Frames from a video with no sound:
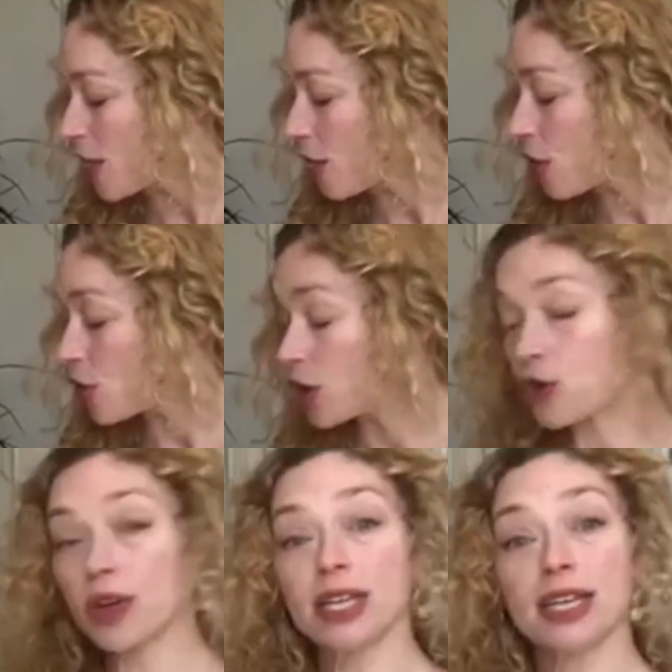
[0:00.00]
3rd
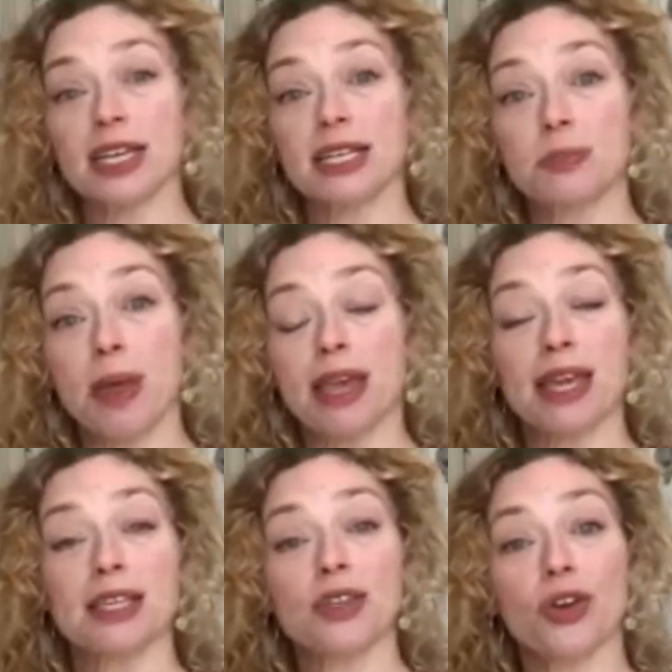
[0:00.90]
ingredient is
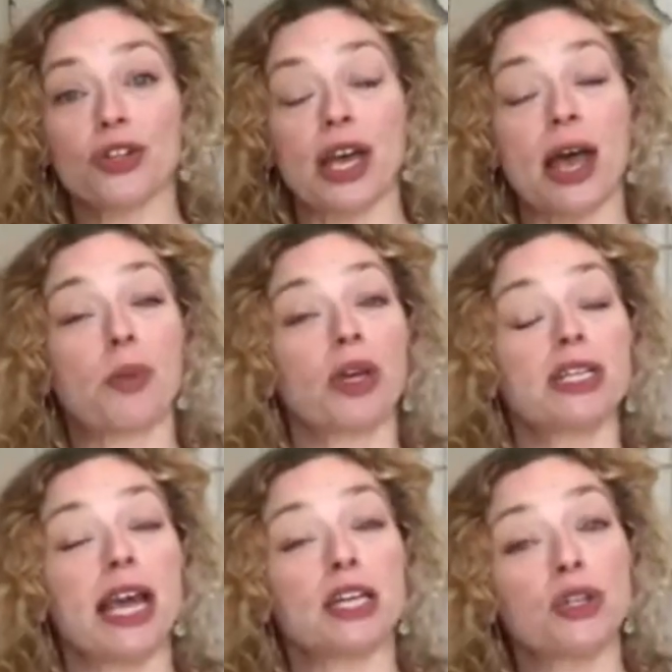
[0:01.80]
baking soda, and we're going to
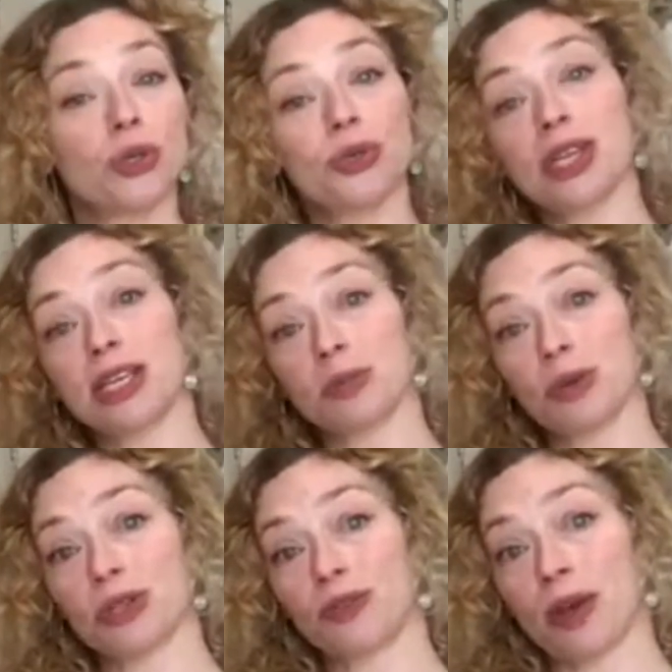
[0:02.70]
take 2
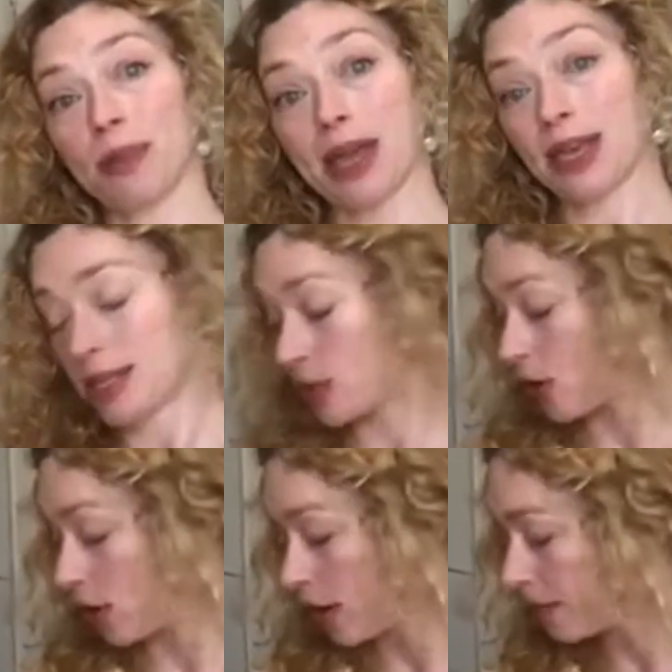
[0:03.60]
teaspoons of our baking
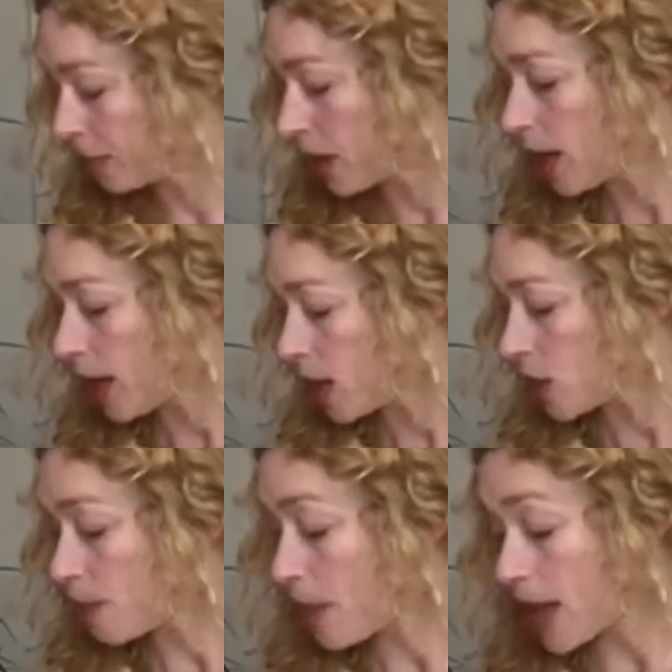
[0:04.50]
soda.
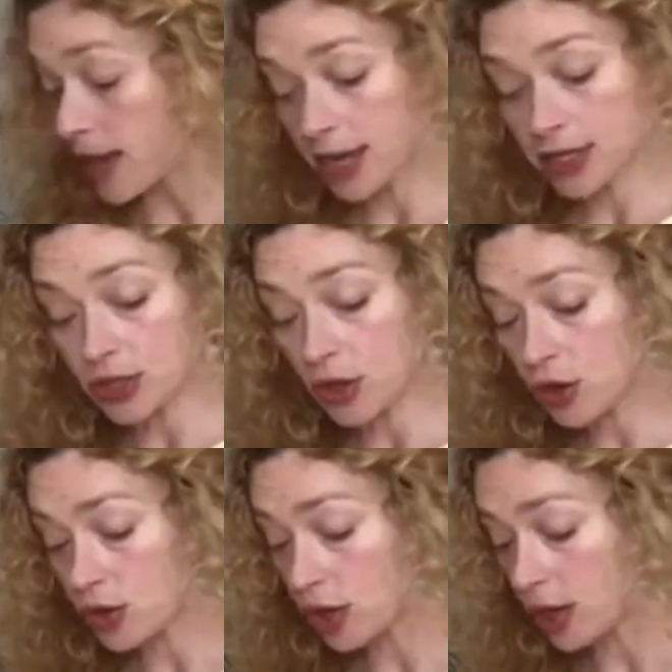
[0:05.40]
The baking
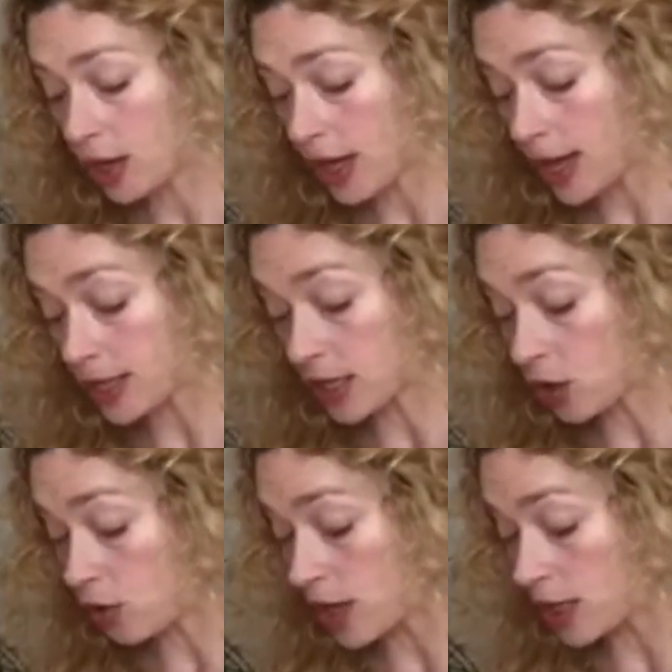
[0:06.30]
soda as an
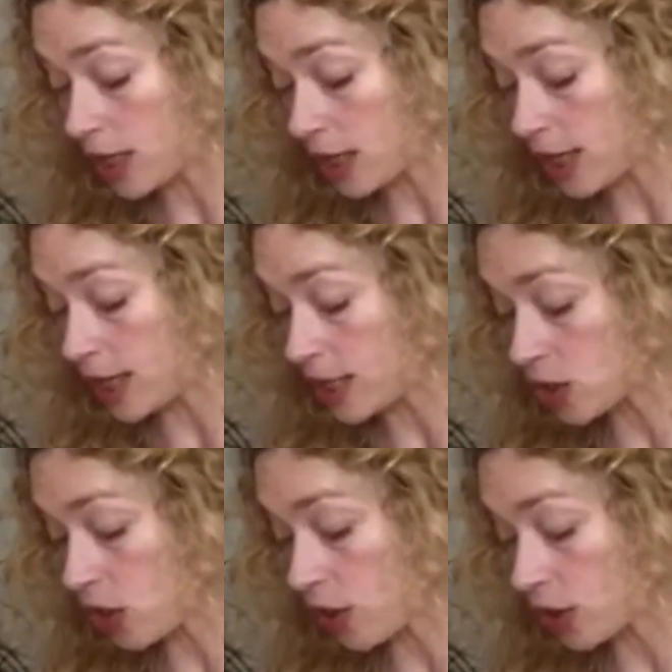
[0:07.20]
ingredient is
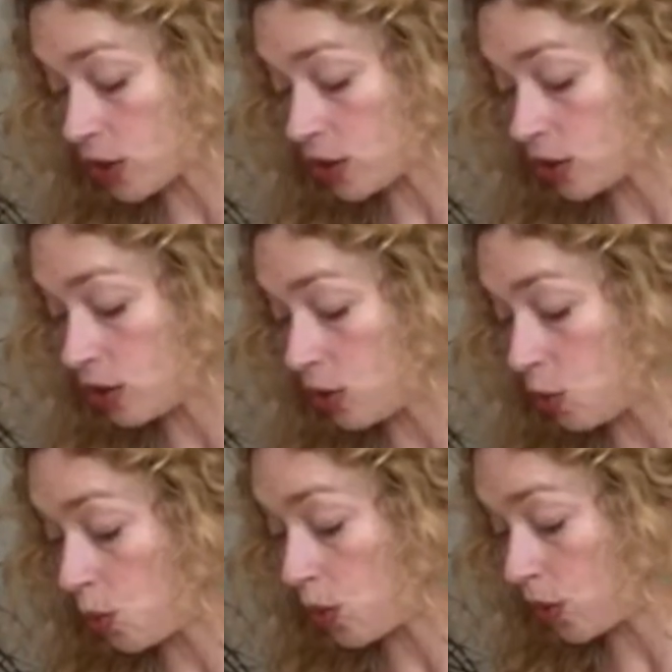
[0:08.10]
going to
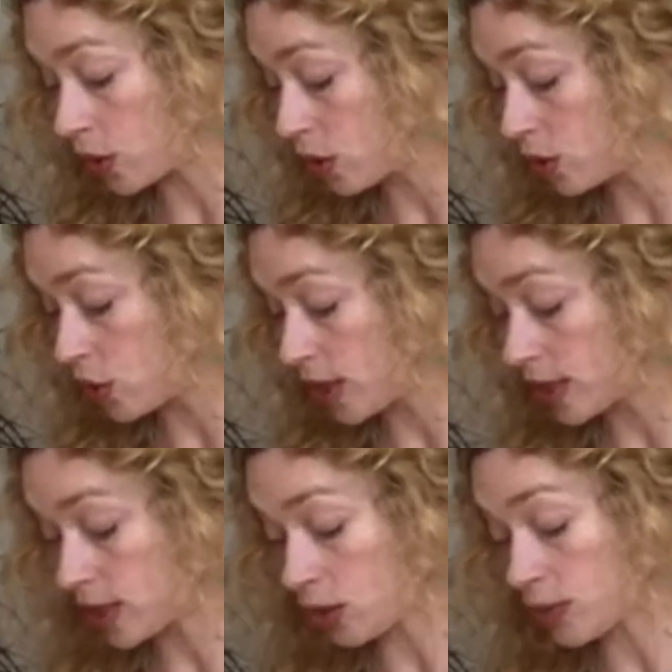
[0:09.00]
work to
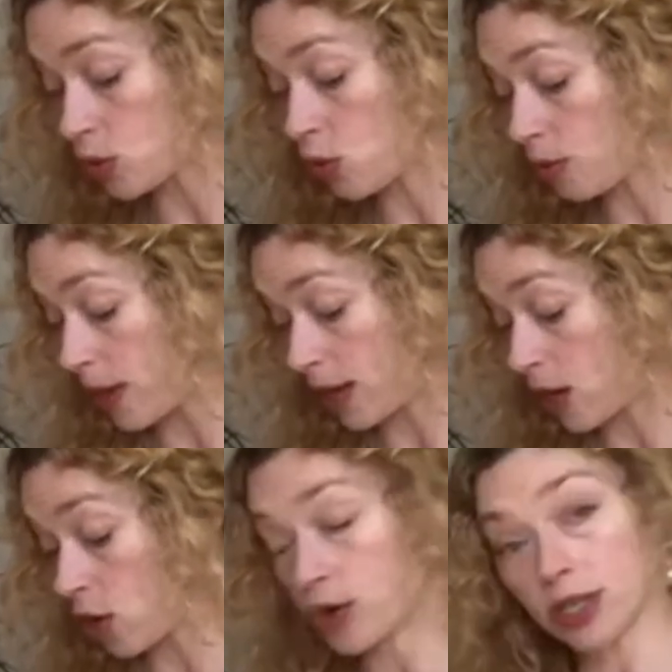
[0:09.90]
just absorb any
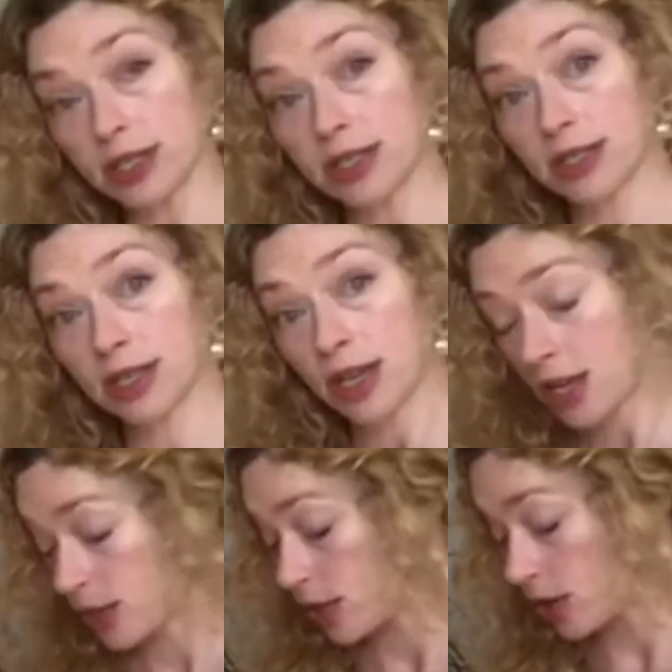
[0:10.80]
odours.
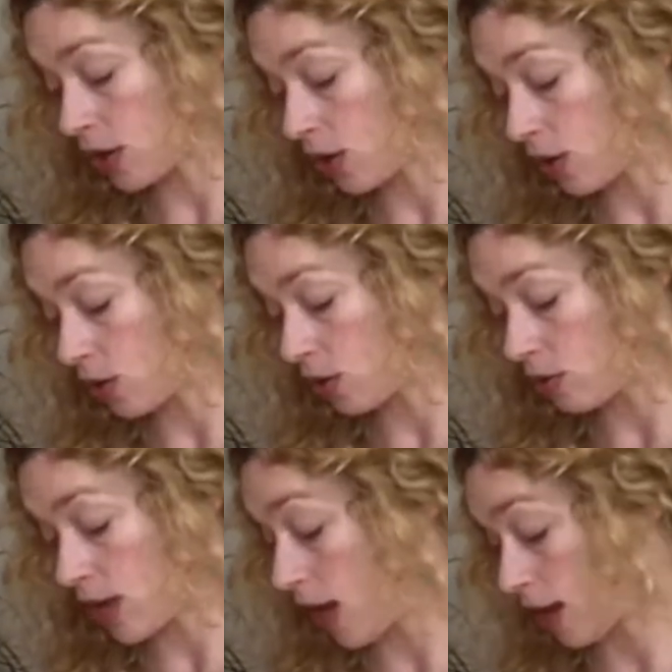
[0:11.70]
So
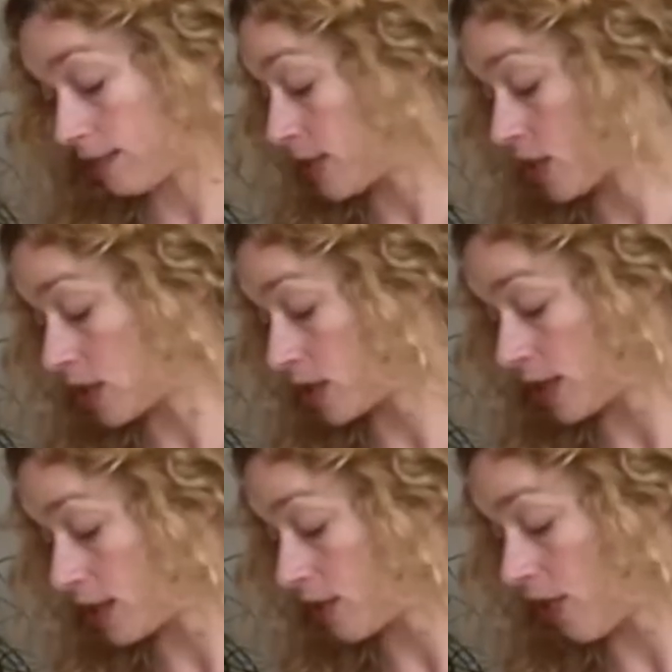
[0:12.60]
yeah,
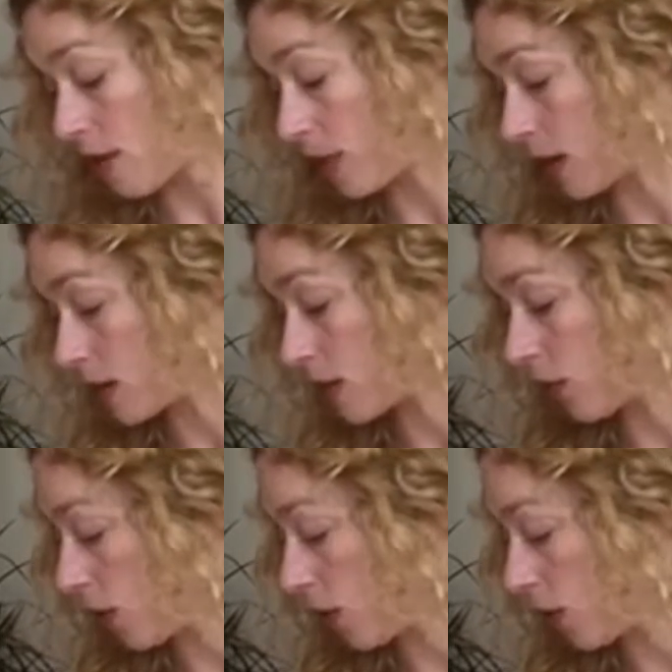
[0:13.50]
it's fabulous